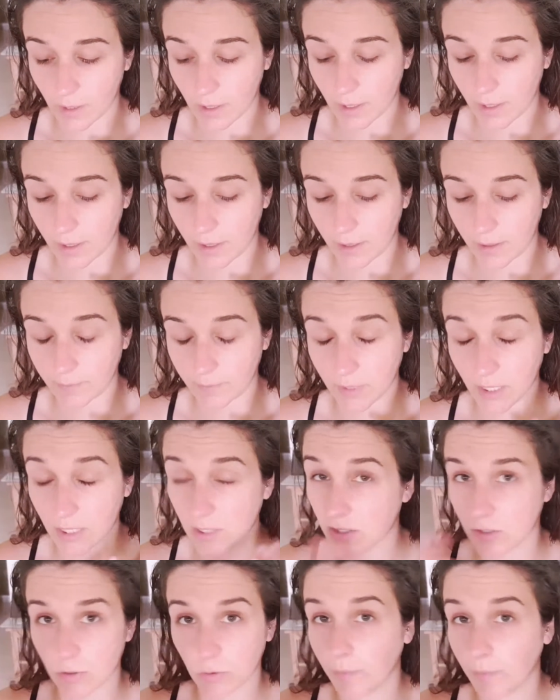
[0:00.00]
um,
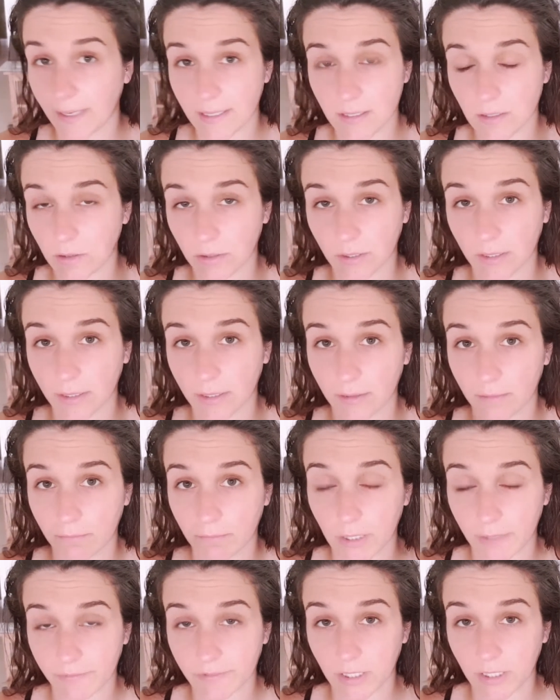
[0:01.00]
because it's all based on
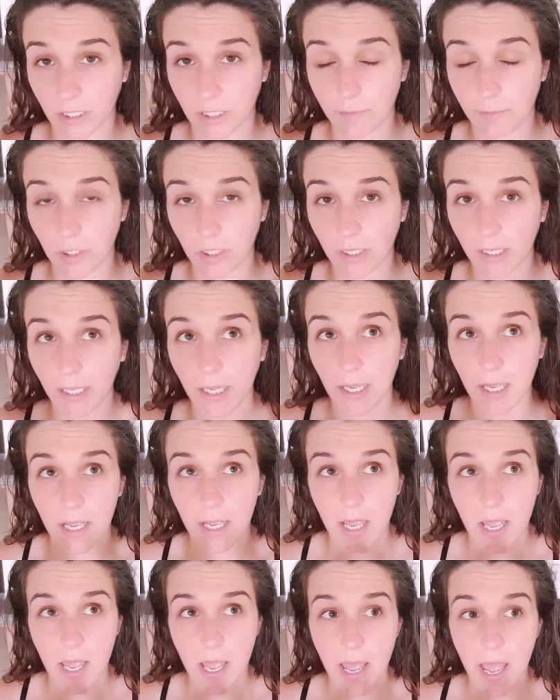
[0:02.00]
a gifting community
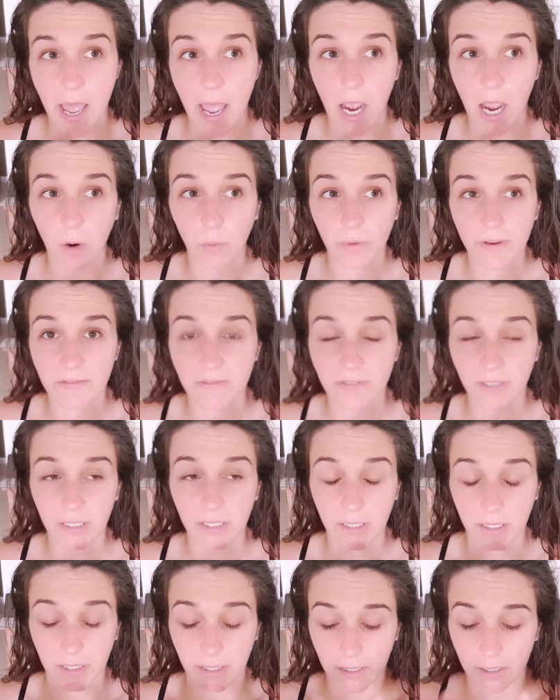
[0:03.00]

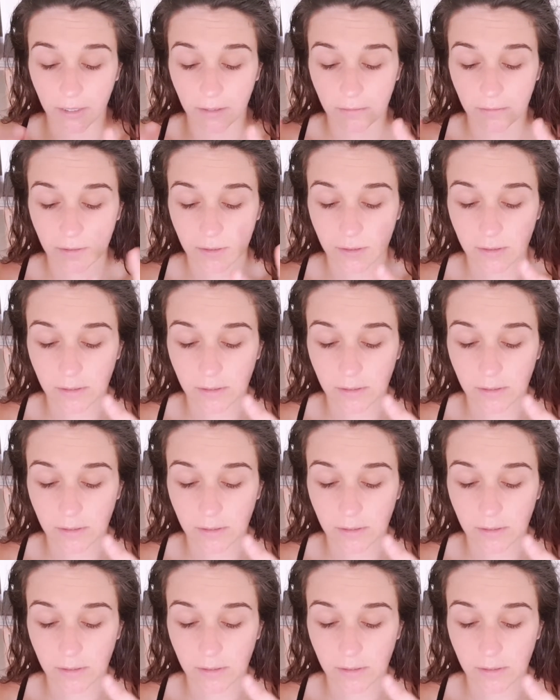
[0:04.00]
however